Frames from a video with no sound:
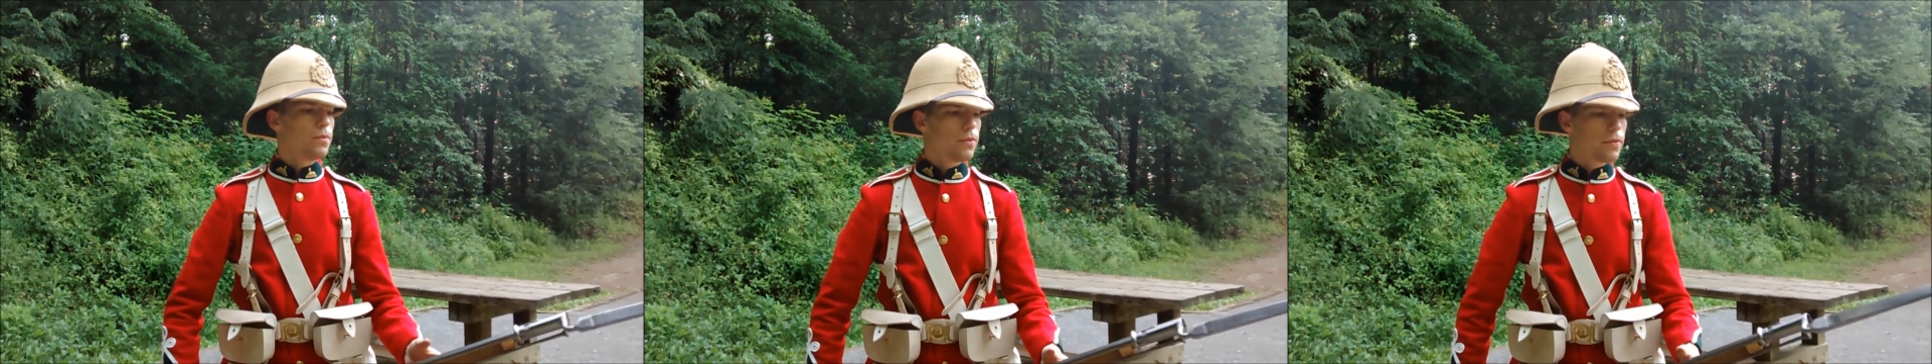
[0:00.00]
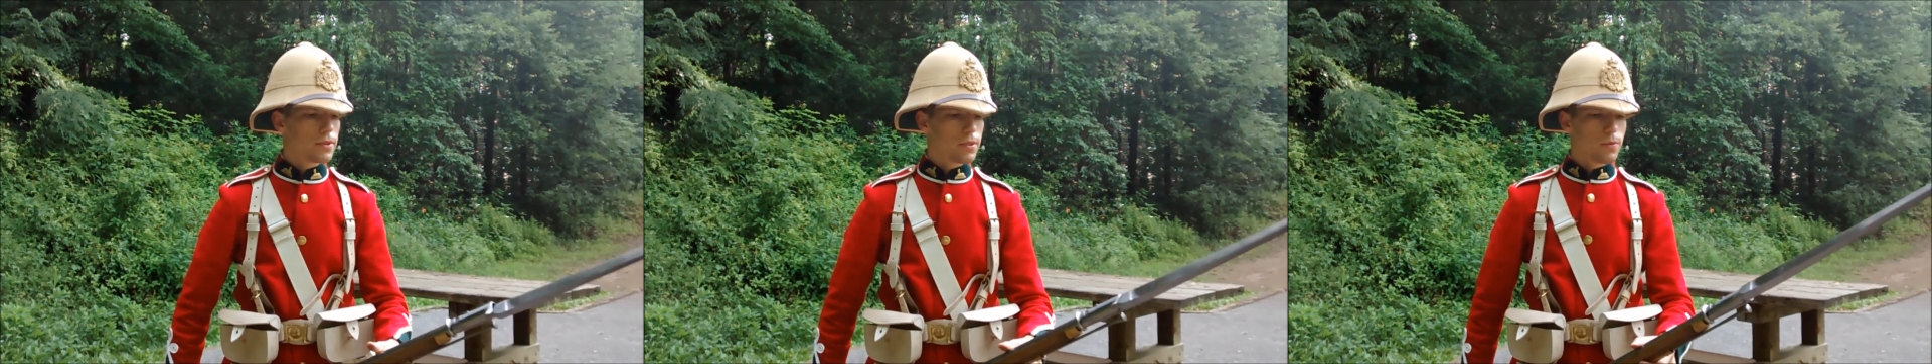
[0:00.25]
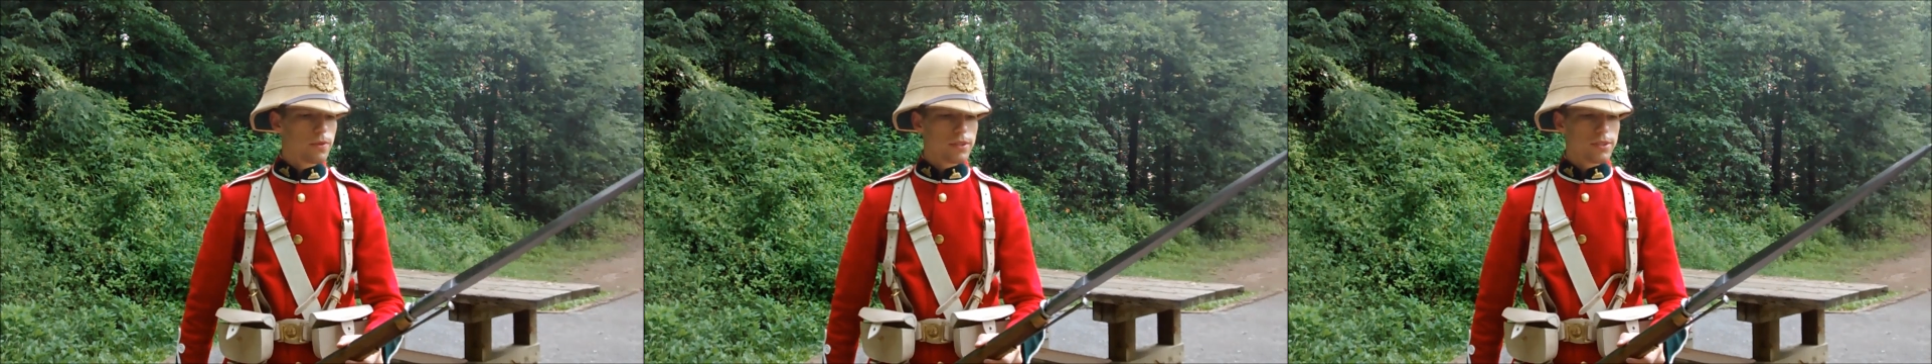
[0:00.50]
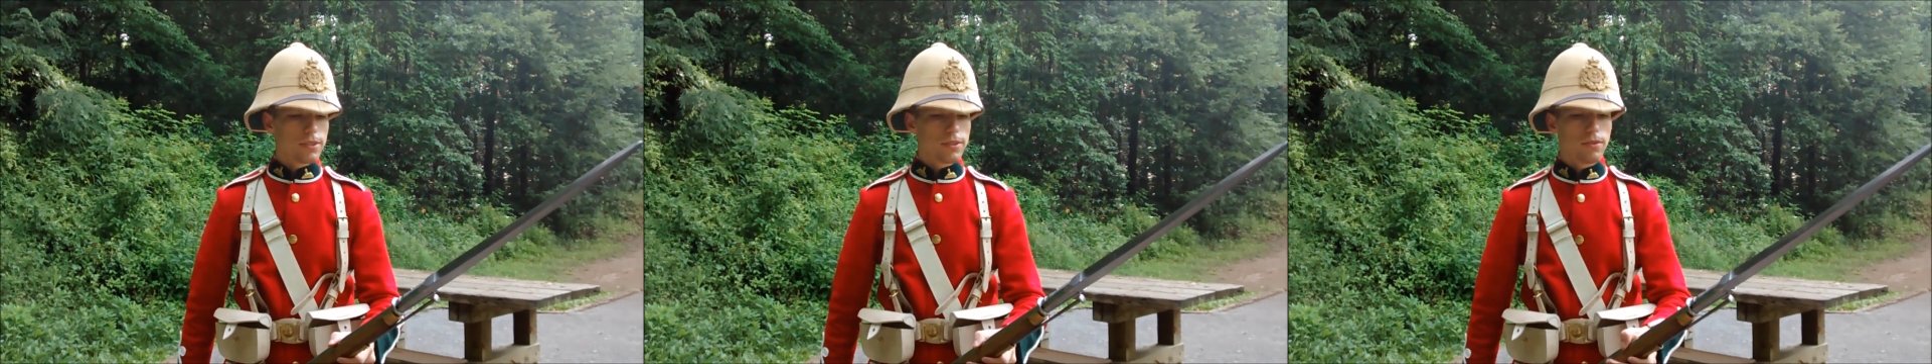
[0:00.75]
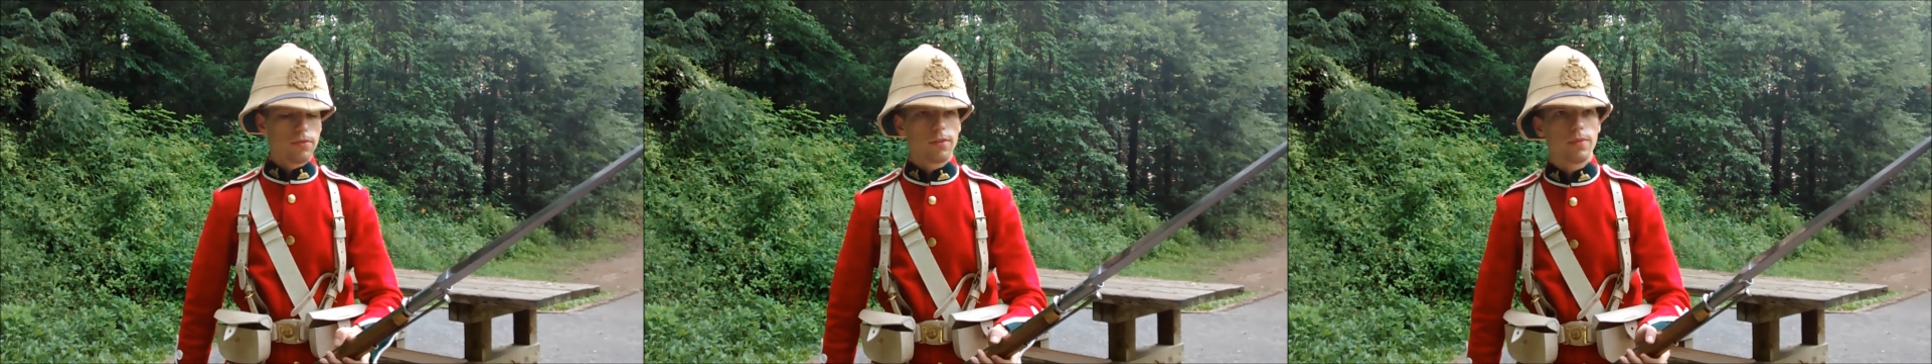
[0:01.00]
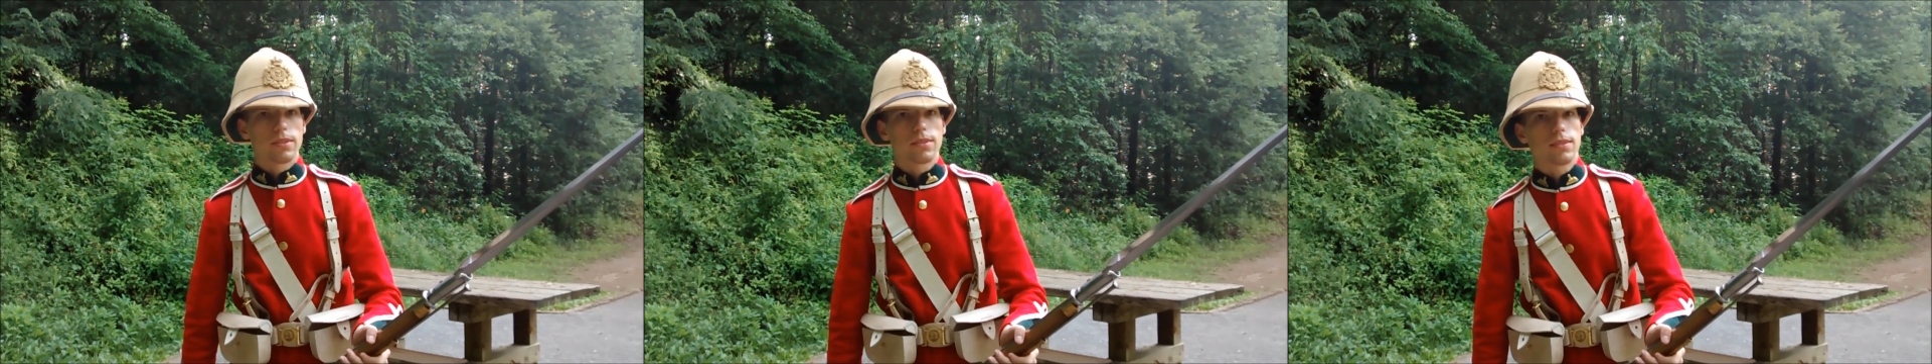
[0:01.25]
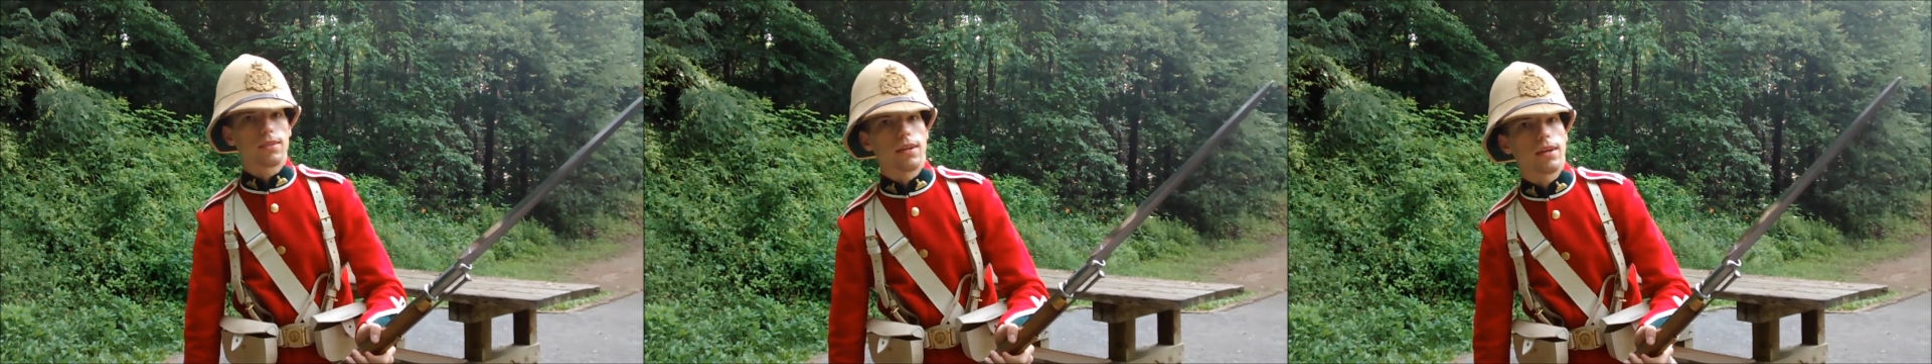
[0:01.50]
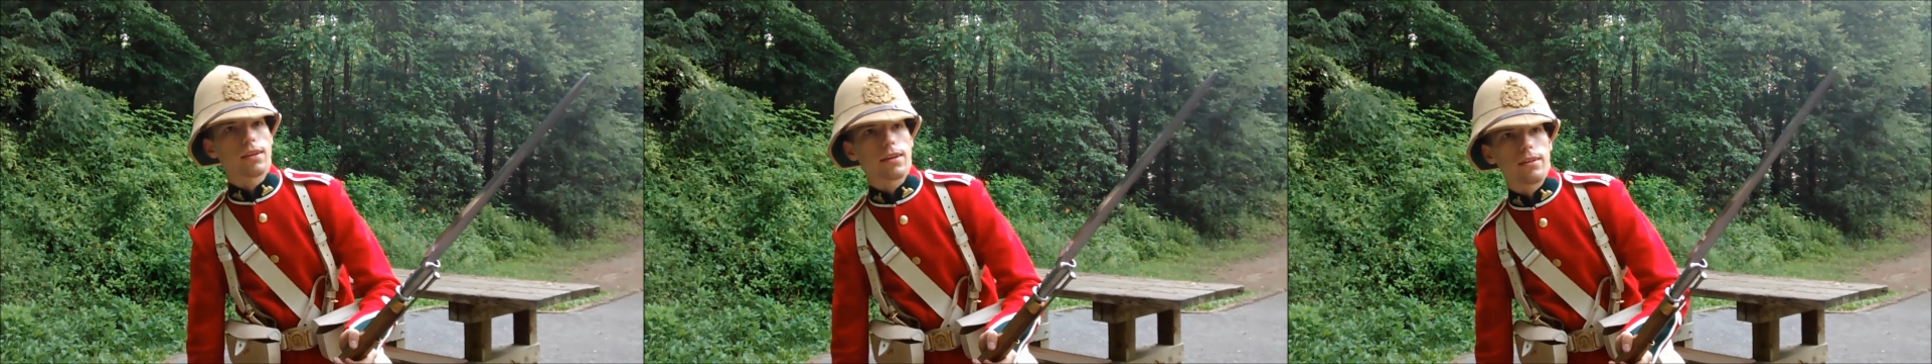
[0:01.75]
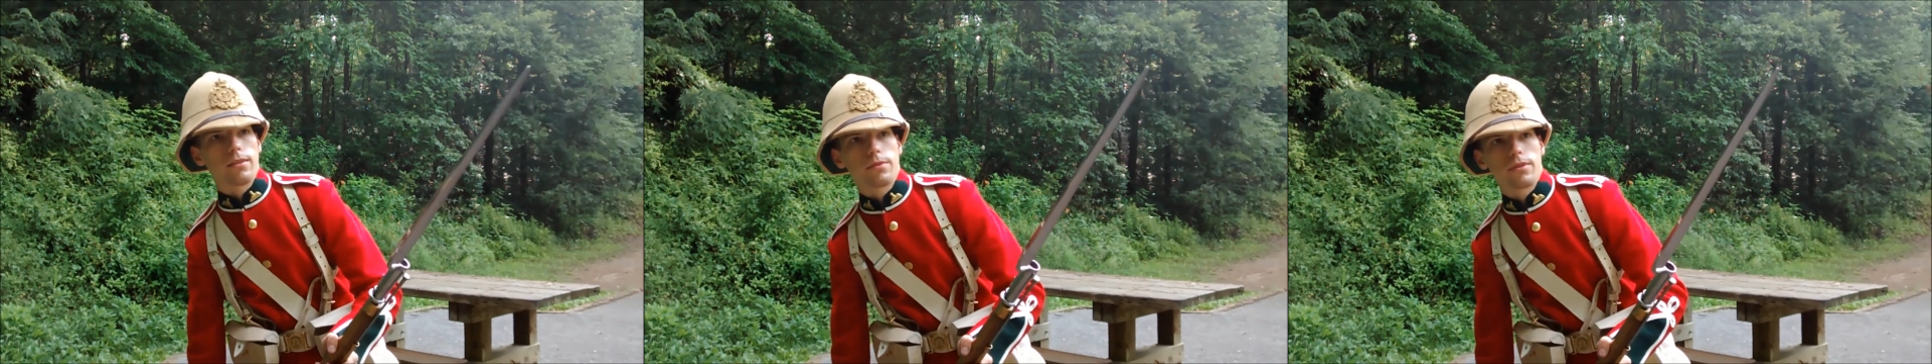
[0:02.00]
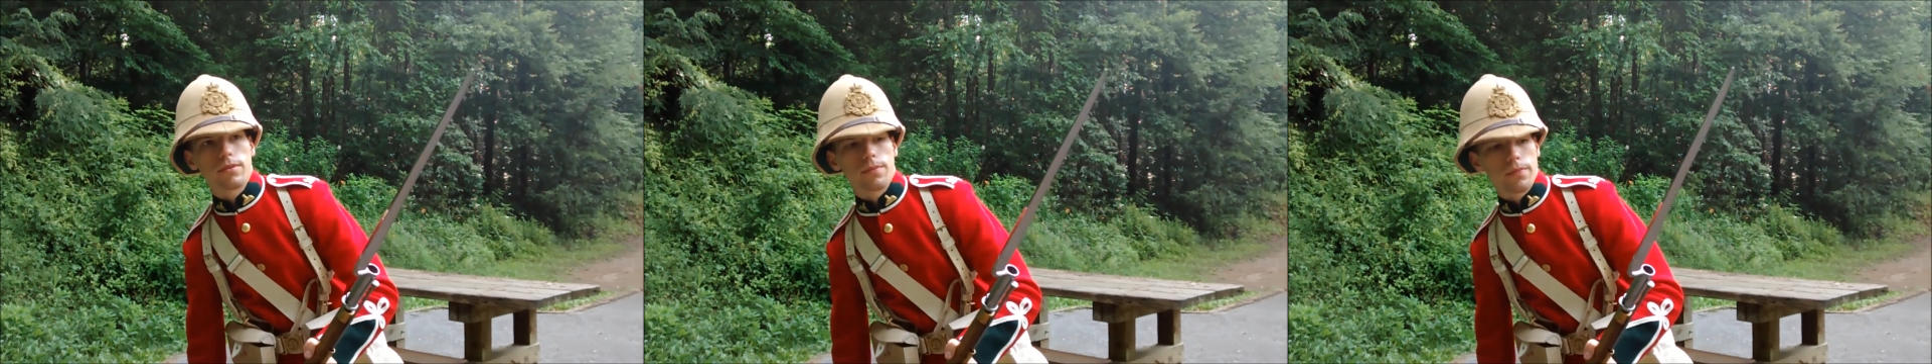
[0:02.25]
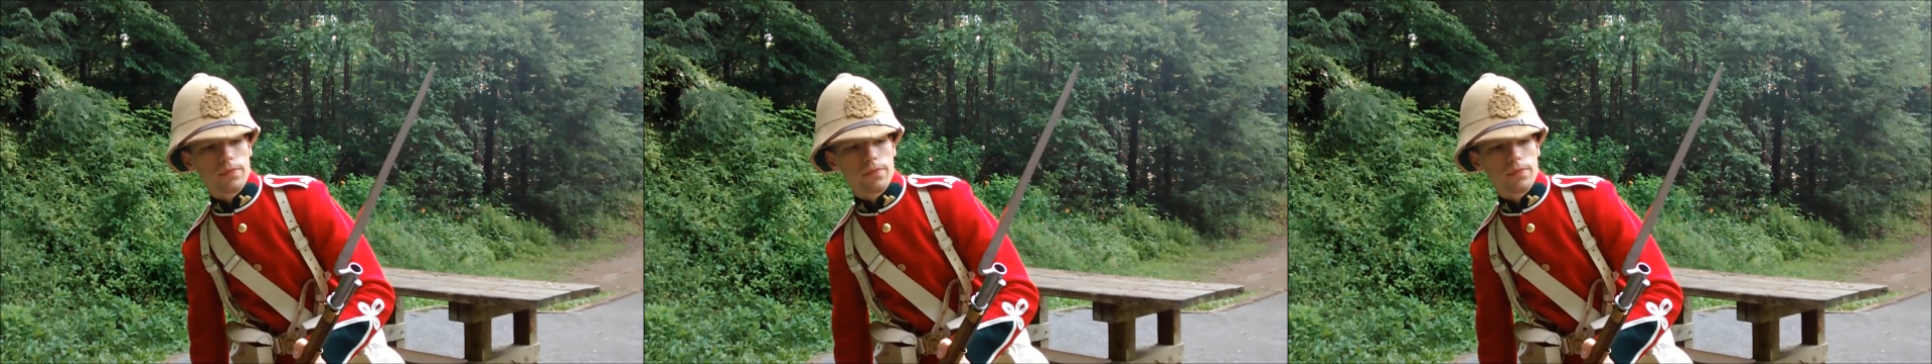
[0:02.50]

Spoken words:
Original British issue would have been 69 caliber.